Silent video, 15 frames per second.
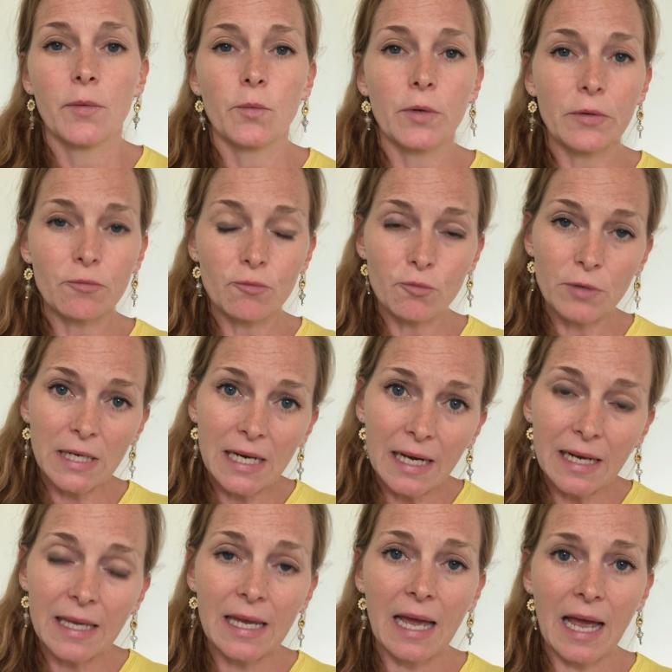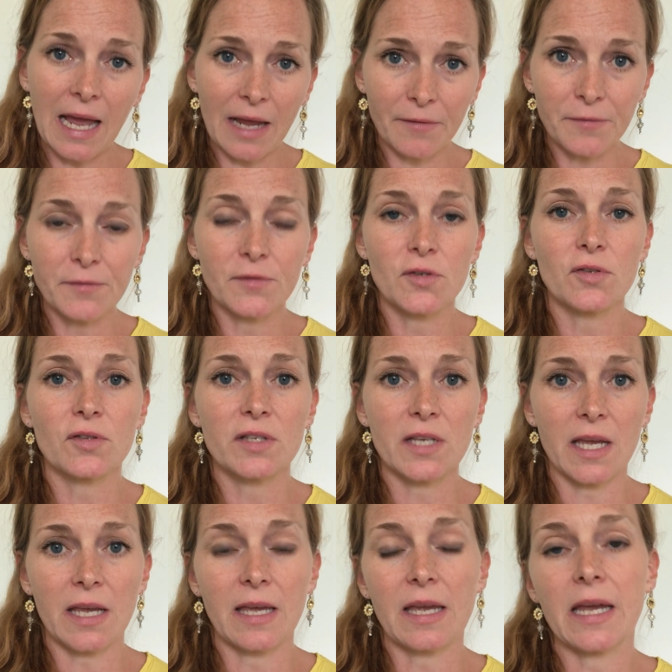we really have to
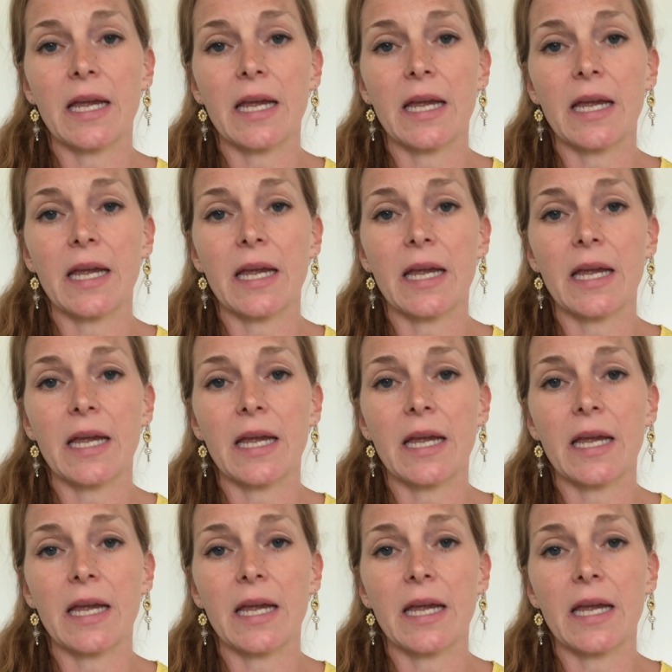take